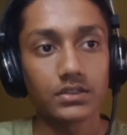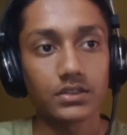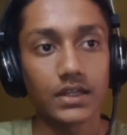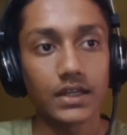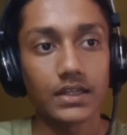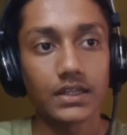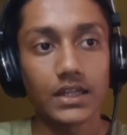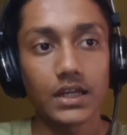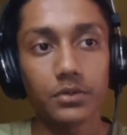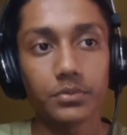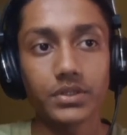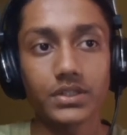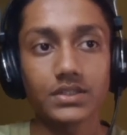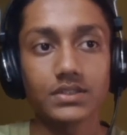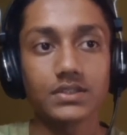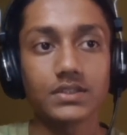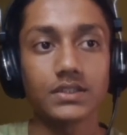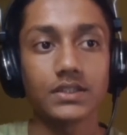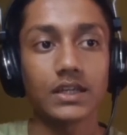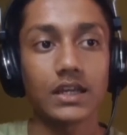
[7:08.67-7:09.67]
And now we can
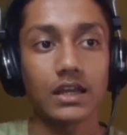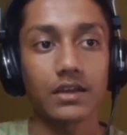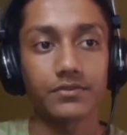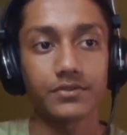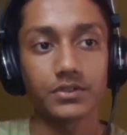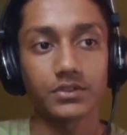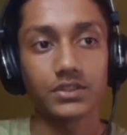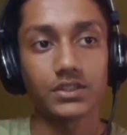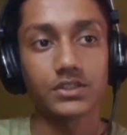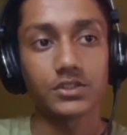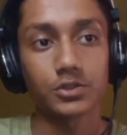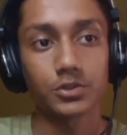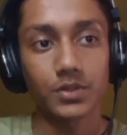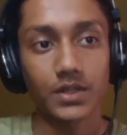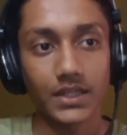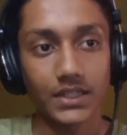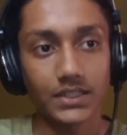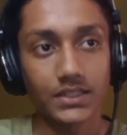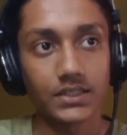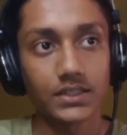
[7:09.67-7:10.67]
see after this
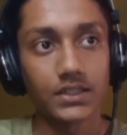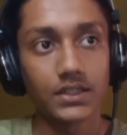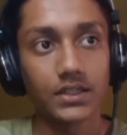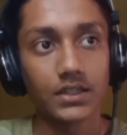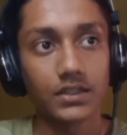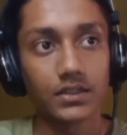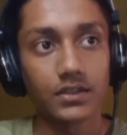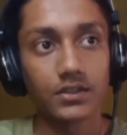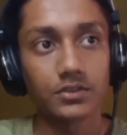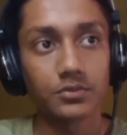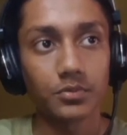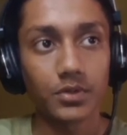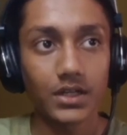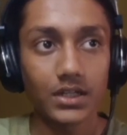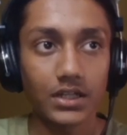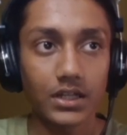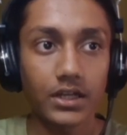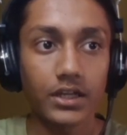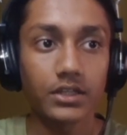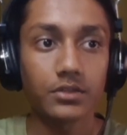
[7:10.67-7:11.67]
trade, there's one
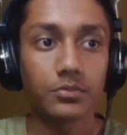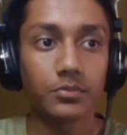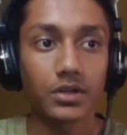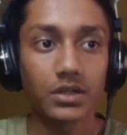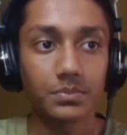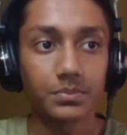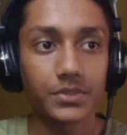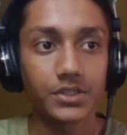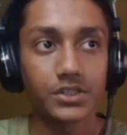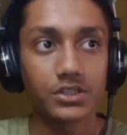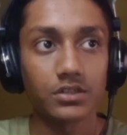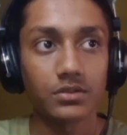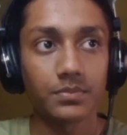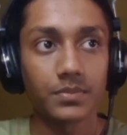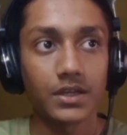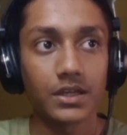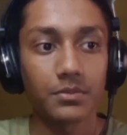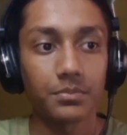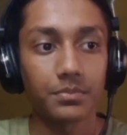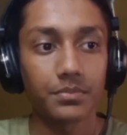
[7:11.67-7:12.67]
knight, one bishop,
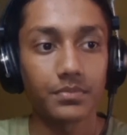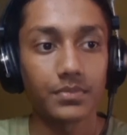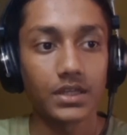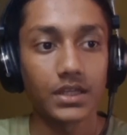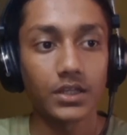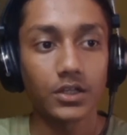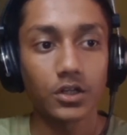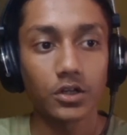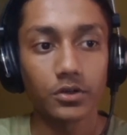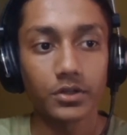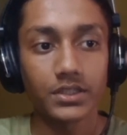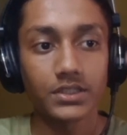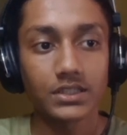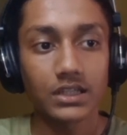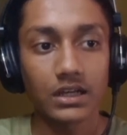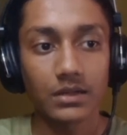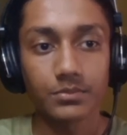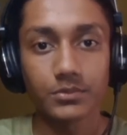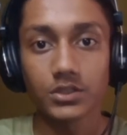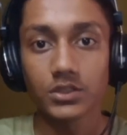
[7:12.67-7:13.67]
and Hikaru is
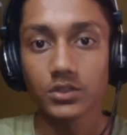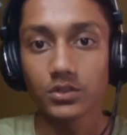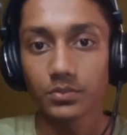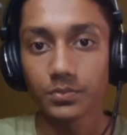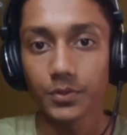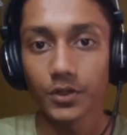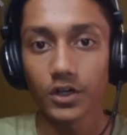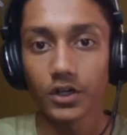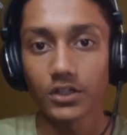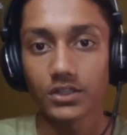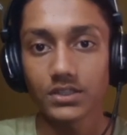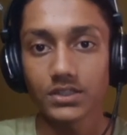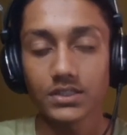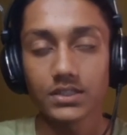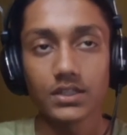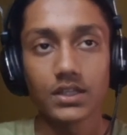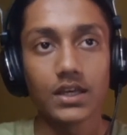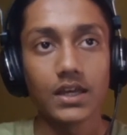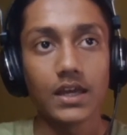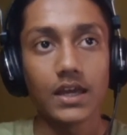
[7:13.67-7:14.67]
up 2 pawns,
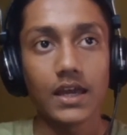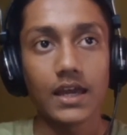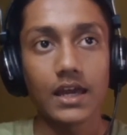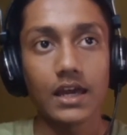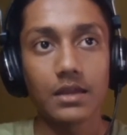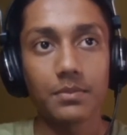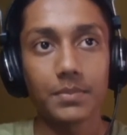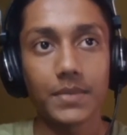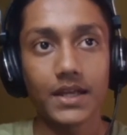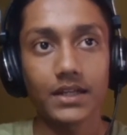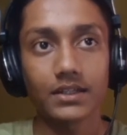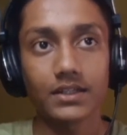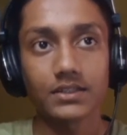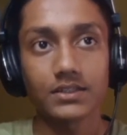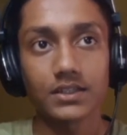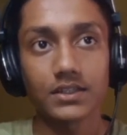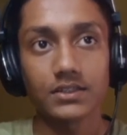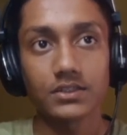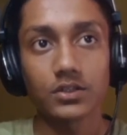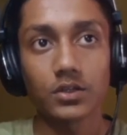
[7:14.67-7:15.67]
and Magnus
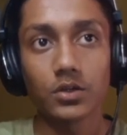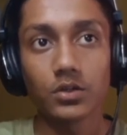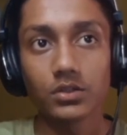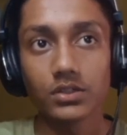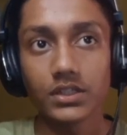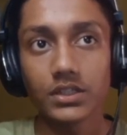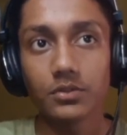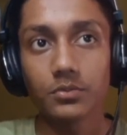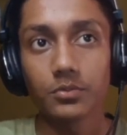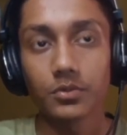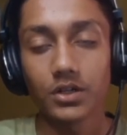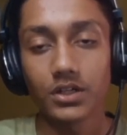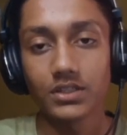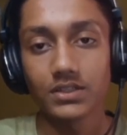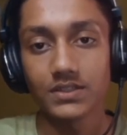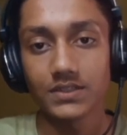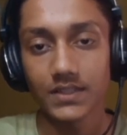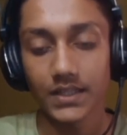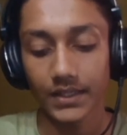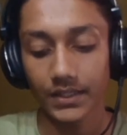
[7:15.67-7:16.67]
has only 1
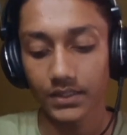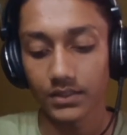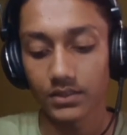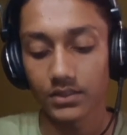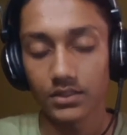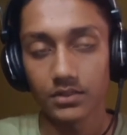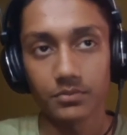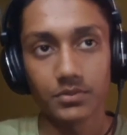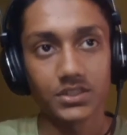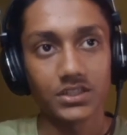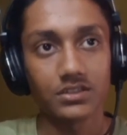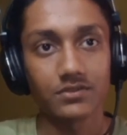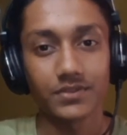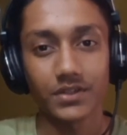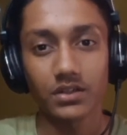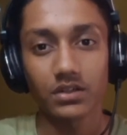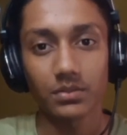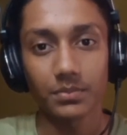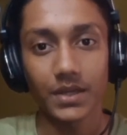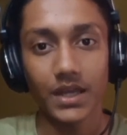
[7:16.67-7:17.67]
second, which is
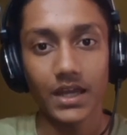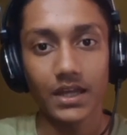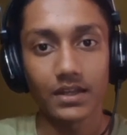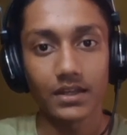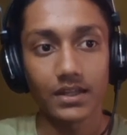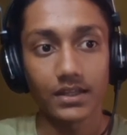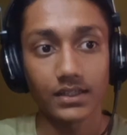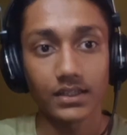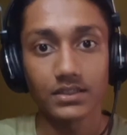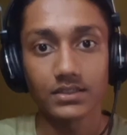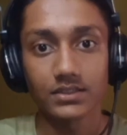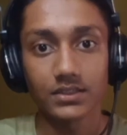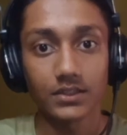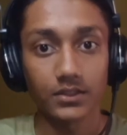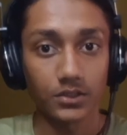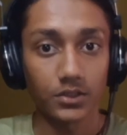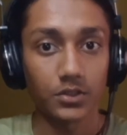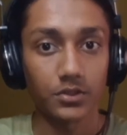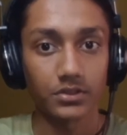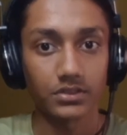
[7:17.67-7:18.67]
very bad against
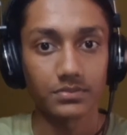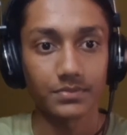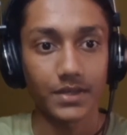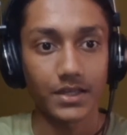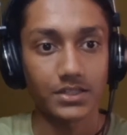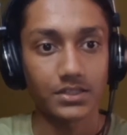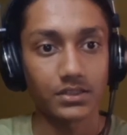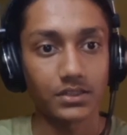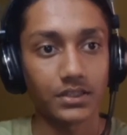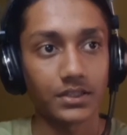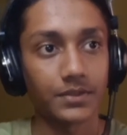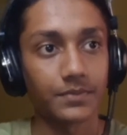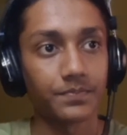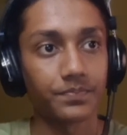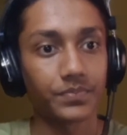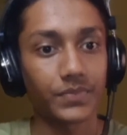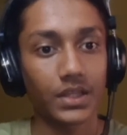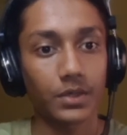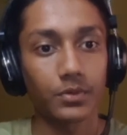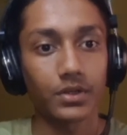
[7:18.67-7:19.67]
Hikaru especially,
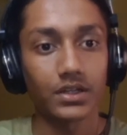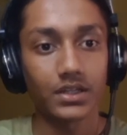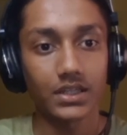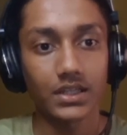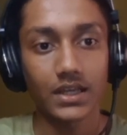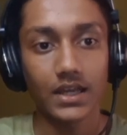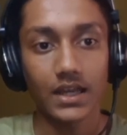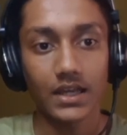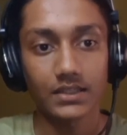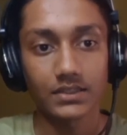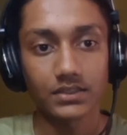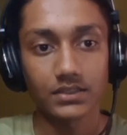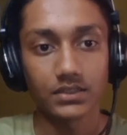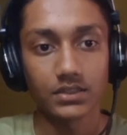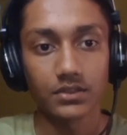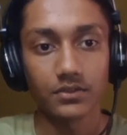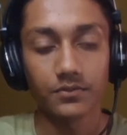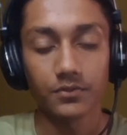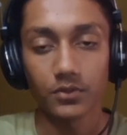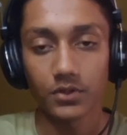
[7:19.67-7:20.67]
where he has
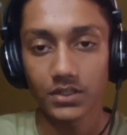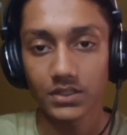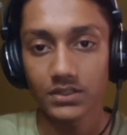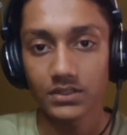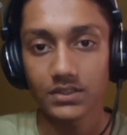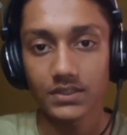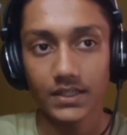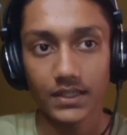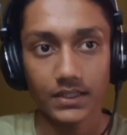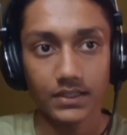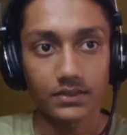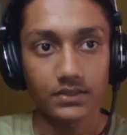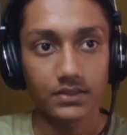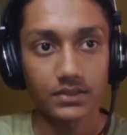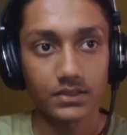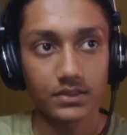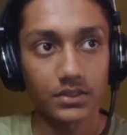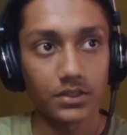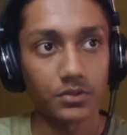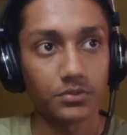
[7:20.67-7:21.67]
14 seconds.
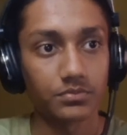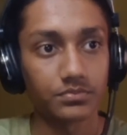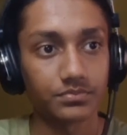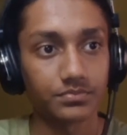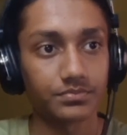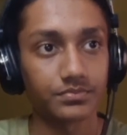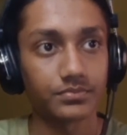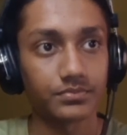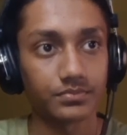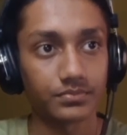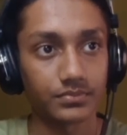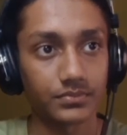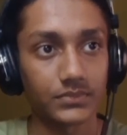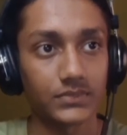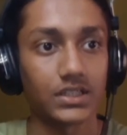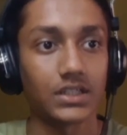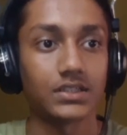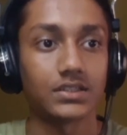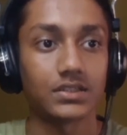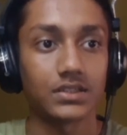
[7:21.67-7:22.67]
So
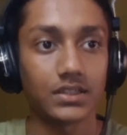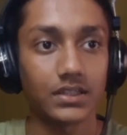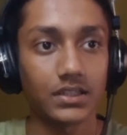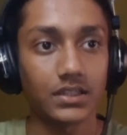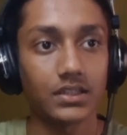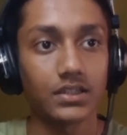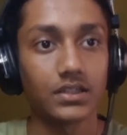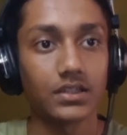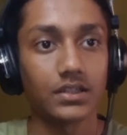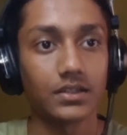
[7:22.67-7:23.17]
let's see.